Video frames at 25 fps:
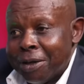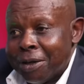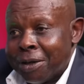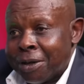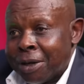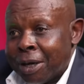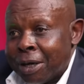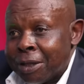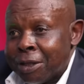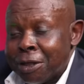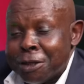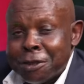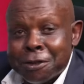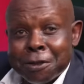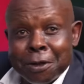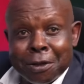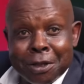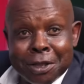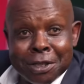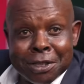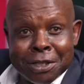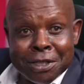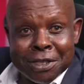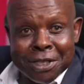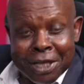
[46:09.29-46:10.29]
Right? There's
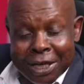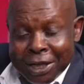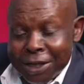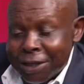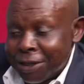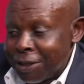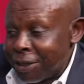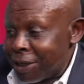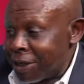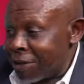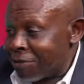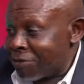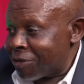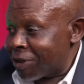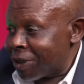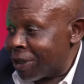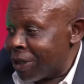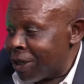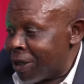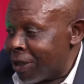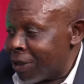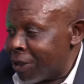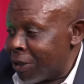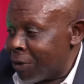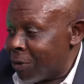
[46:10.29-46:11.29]
not a single
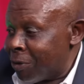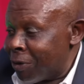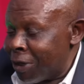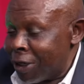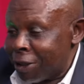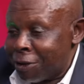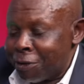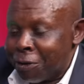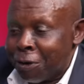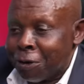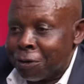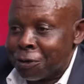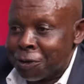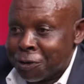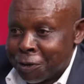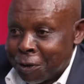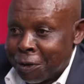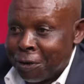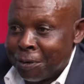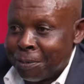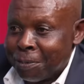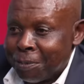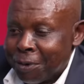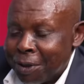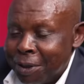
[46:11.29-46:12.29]
Afrikaner who had no
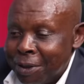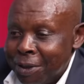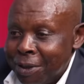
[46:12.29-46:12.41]
job.